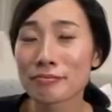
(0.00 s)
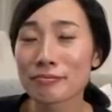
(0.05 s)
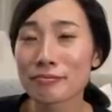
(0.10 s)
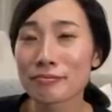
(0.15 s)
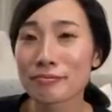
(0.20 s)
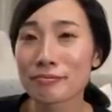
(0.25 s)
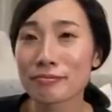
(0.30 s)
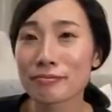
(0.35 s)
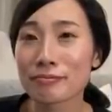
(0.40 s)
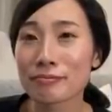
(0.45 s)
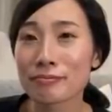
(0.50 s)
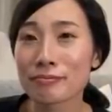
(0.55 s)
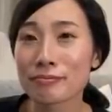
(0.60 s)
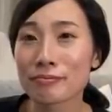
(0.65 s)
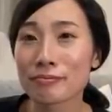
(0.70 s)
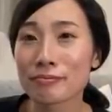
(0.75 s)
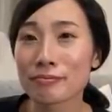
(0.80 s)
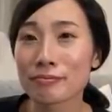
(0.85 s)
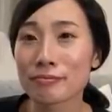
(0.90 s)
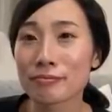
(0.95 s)

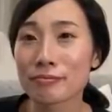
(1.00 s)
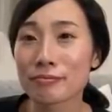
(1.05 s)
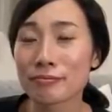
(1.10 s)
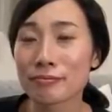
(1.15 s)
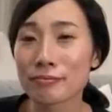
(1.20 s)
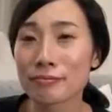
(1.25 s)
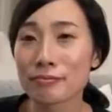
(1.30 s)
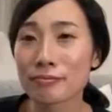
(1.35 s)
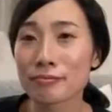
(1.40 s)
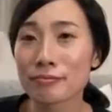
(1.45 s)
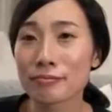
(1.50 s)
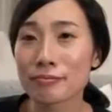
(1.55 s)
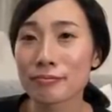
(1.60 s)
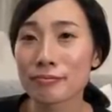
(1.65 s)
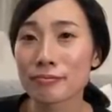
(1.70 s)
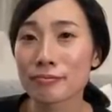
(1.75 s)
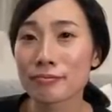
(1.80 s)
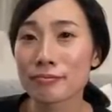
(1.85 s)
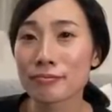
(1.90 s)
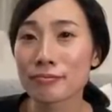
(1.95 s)

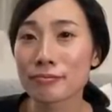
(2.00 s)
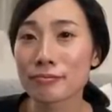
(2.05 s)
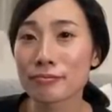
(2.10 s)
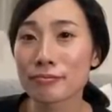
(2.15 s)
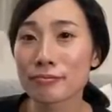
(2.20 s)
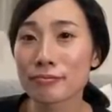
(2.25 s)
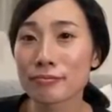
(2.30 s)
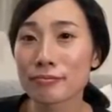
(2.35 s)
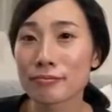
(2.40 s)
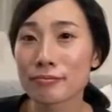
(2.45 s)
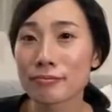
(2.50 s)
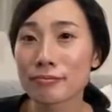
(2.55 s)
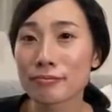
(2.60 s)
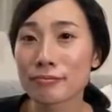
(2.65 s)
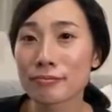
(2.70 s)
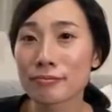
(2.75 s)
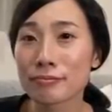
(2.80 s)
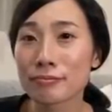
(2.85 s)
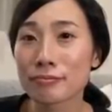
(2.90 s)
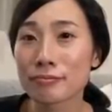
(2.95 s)

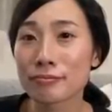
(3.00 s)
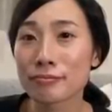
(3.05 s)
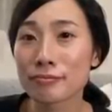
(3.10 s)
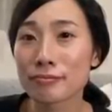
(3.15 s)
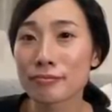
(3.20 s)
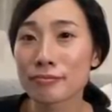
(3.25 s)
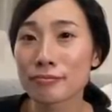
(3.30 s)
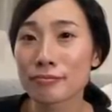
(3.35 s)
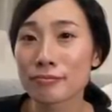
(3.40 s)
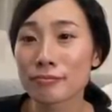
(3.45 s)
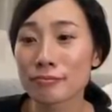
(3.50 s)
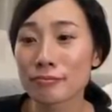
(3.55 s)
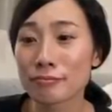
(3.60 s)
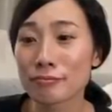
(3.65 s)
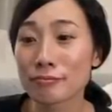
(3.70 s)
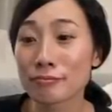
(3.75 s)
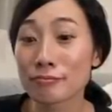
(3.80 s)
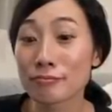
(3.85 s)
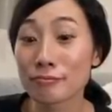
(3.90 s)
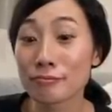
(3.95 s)

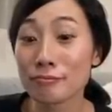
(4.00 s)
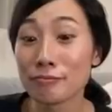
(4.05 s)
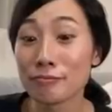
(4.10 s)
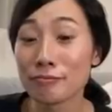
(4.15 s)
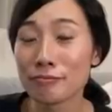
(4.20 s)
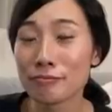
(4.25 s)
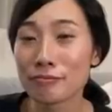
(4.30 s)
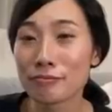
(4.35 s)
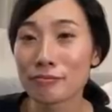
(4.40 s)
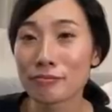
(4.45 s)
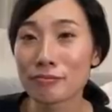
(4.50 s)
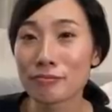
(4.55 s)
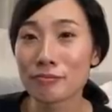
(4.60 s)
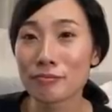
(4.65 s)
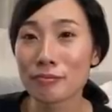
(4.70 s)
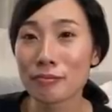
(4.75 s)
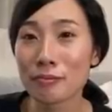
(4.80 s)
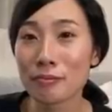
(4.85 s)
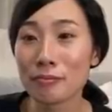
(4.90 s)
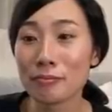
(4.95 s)

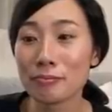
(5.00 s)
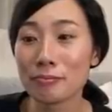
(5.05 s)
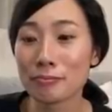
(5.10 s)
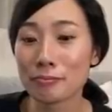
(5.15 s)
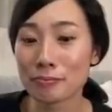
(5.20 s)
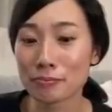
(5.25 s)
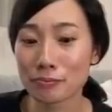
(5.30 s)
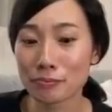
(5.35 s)
[no speech]